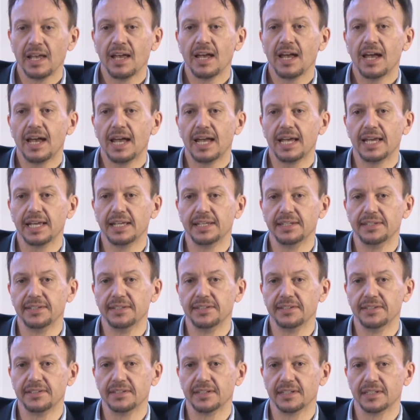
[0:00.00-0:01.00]
And
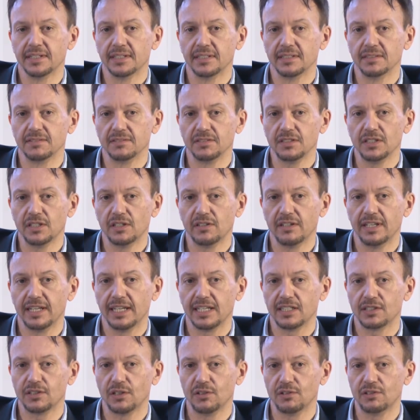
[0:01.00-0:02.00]

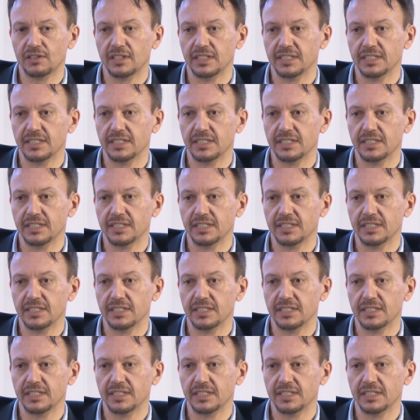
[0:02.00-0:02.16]
anecdotally,